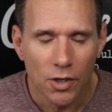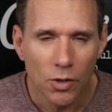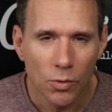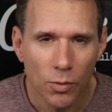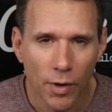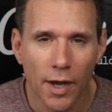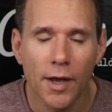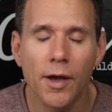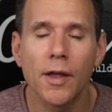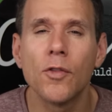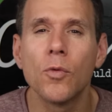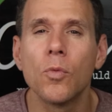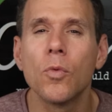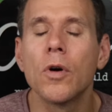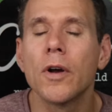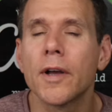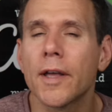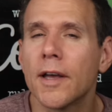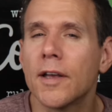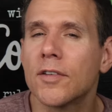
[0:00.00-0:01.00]
where the
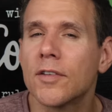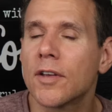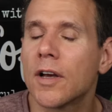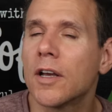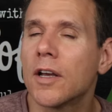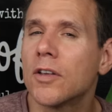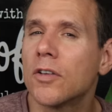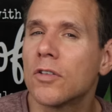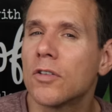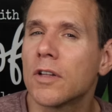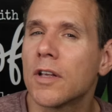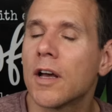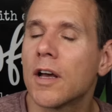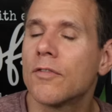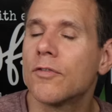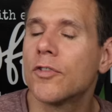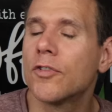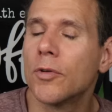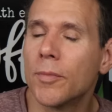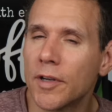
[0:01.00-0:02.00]
1Ks I usually
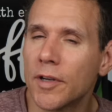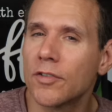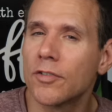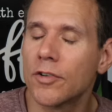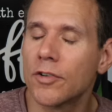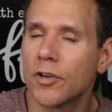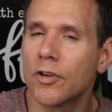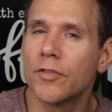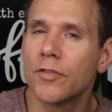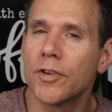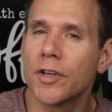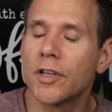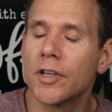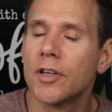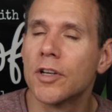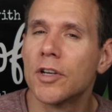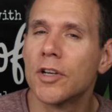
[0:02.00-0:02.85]
have 2 minutes recovery.